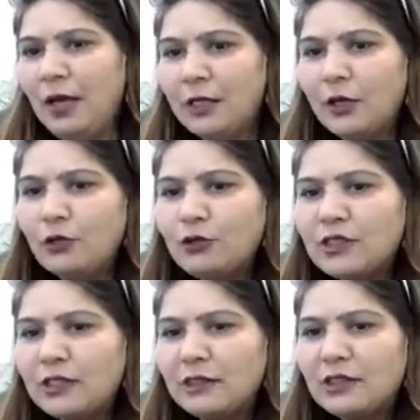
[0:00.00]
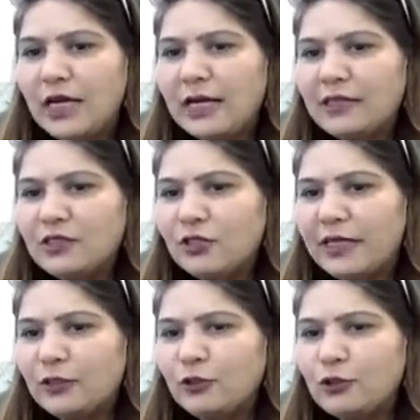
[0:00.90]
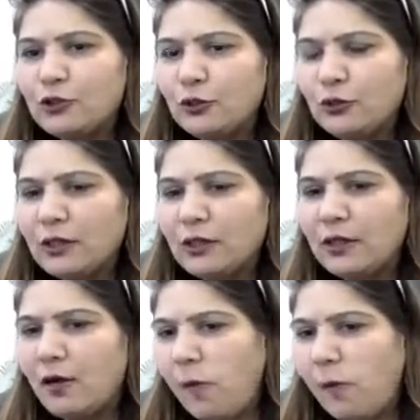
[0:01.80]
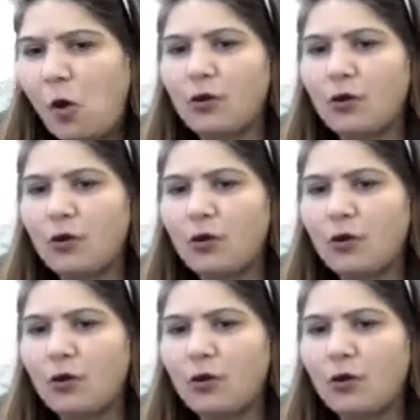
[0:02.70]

Now you see the child is trying to show the